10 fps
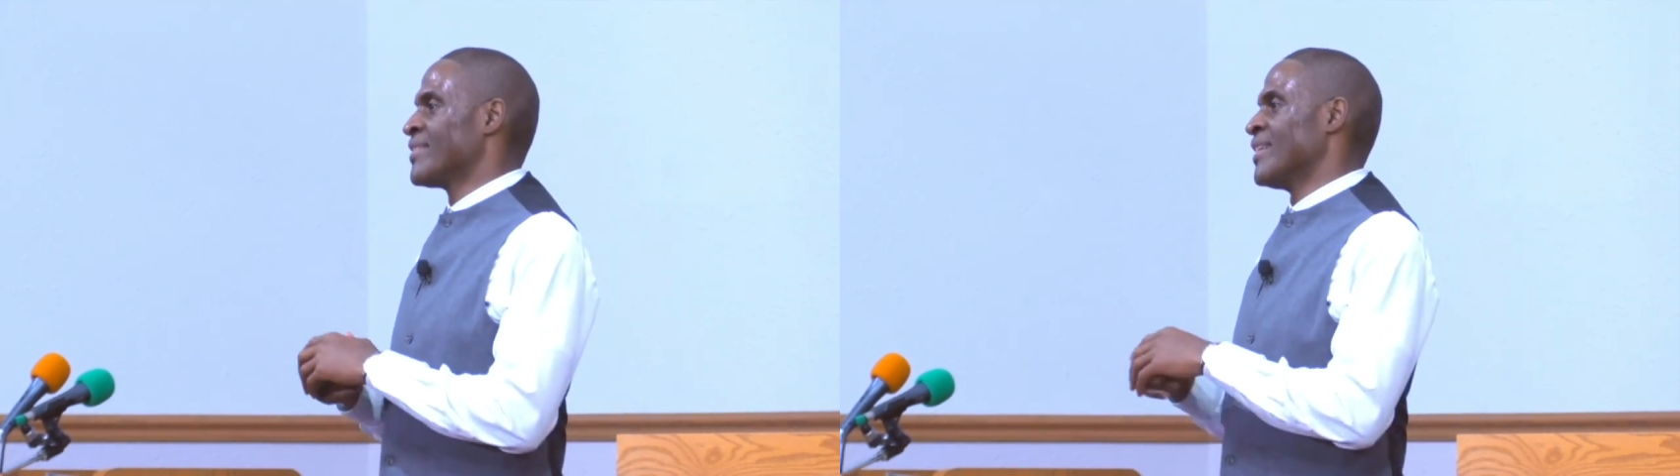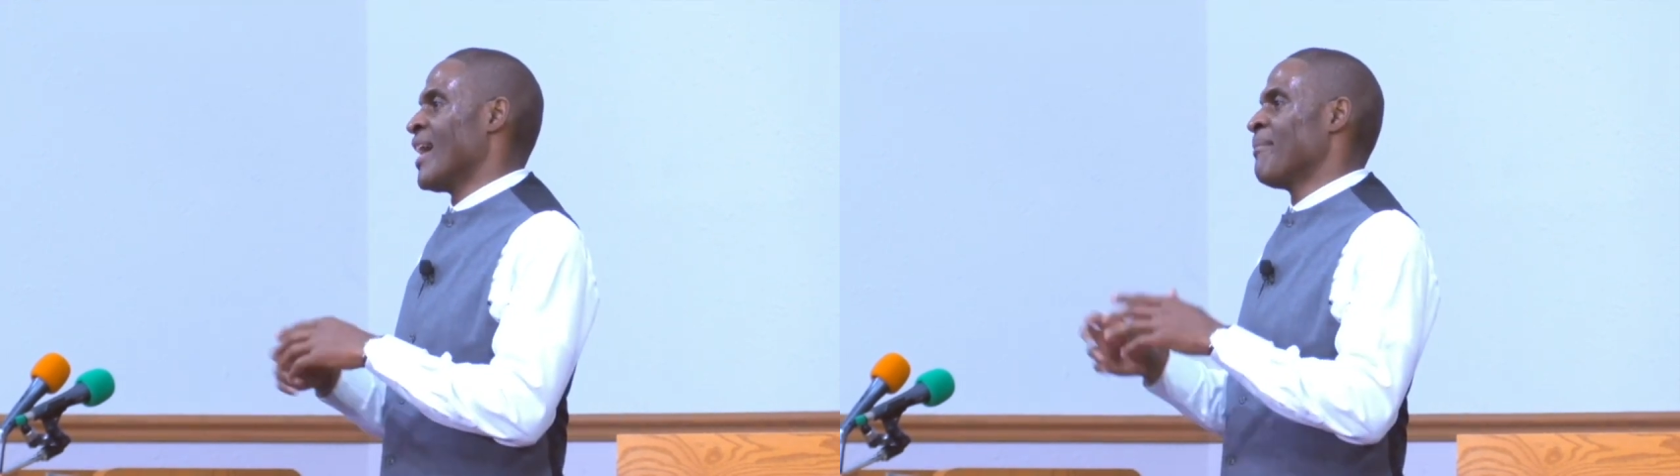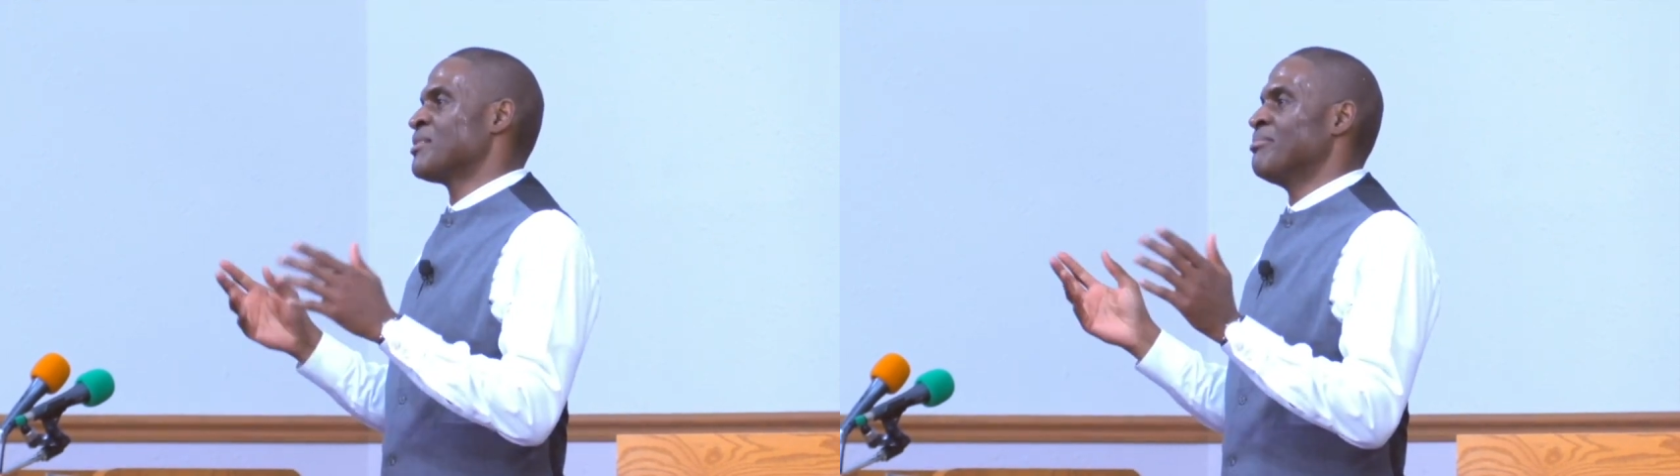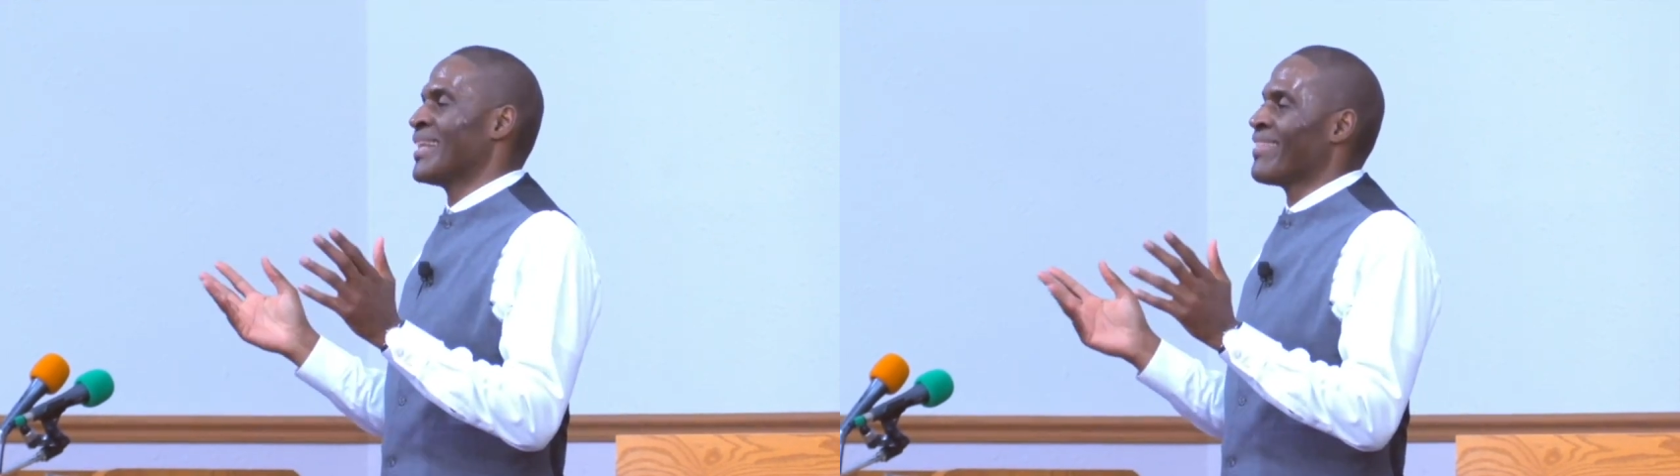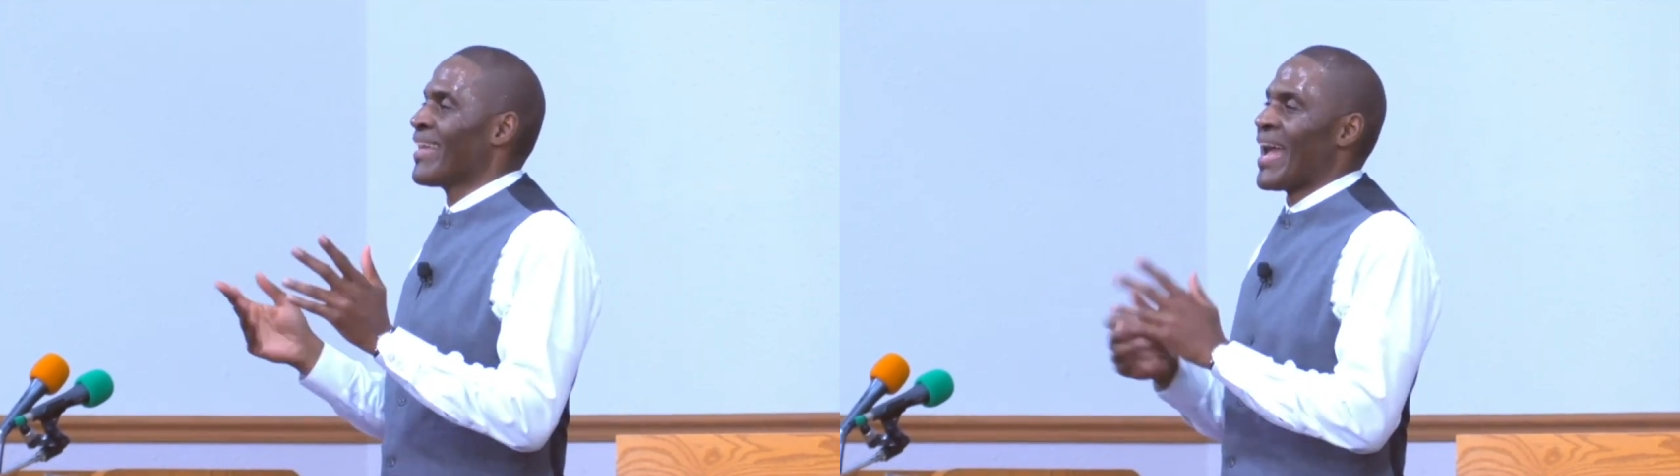and how much money
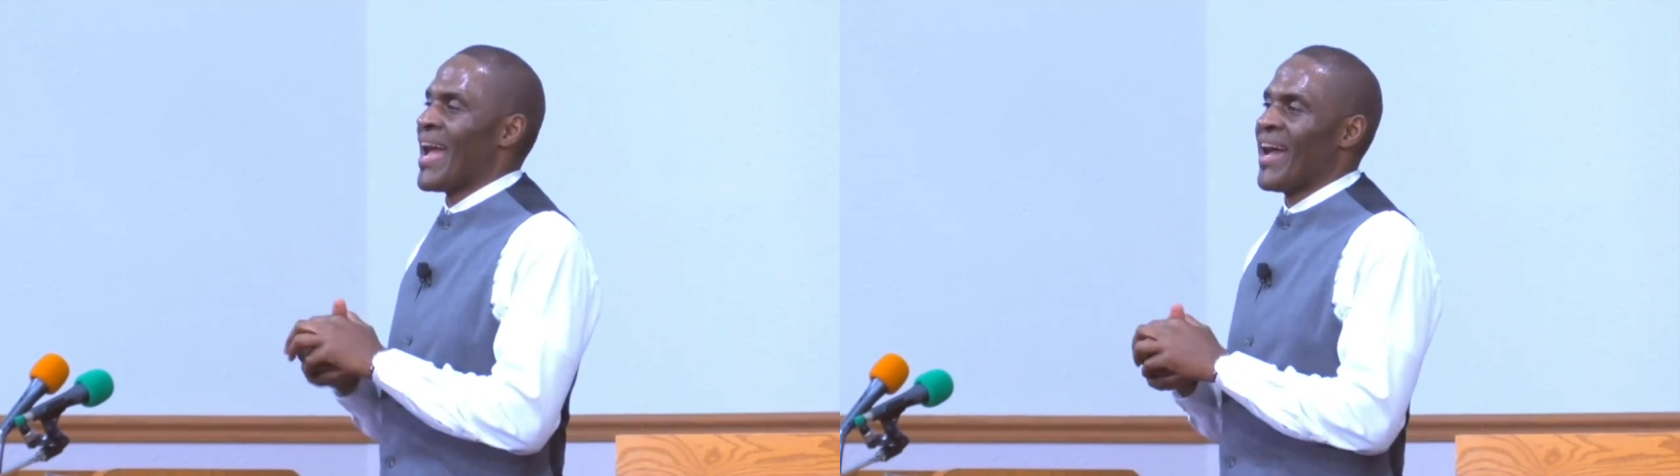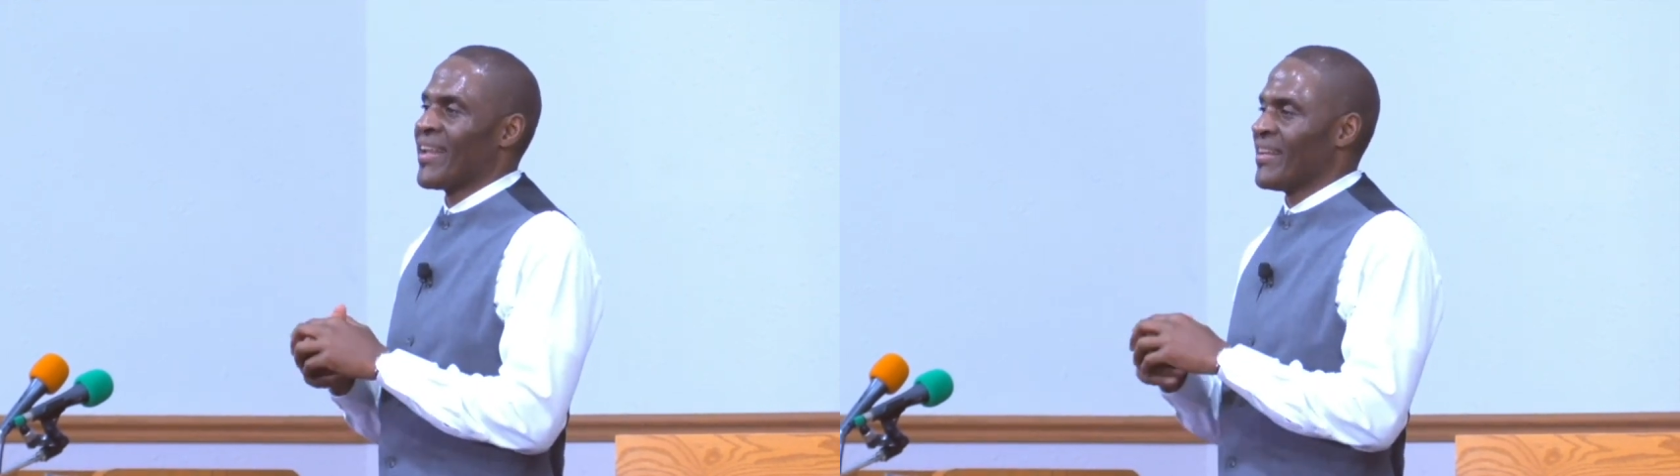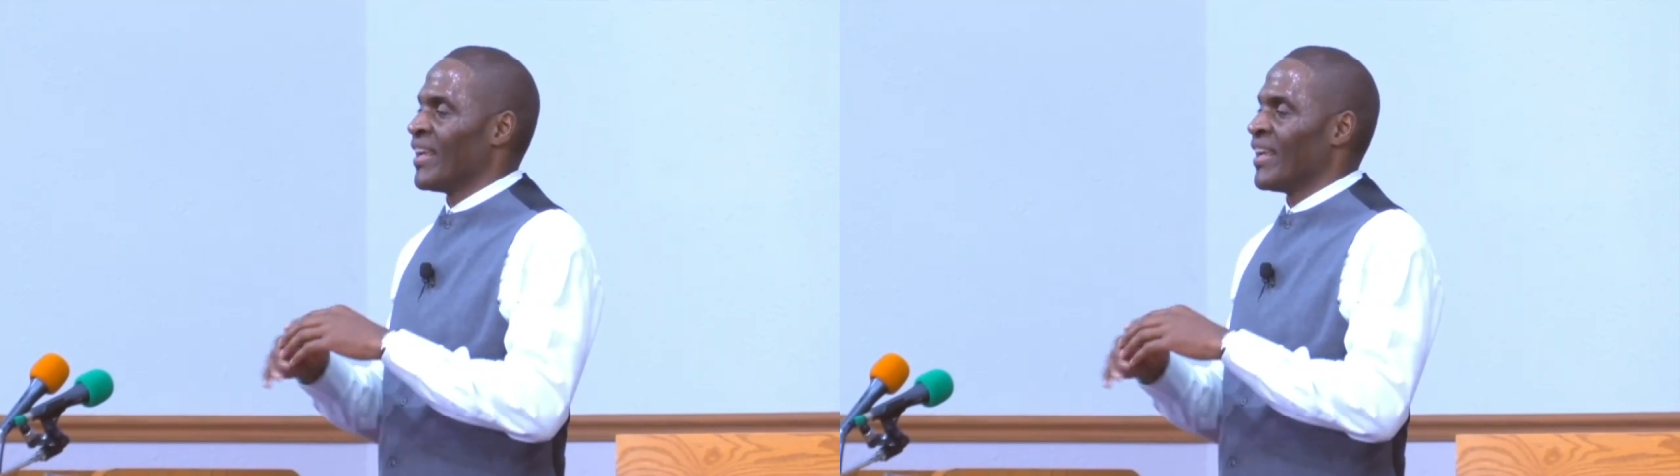they had and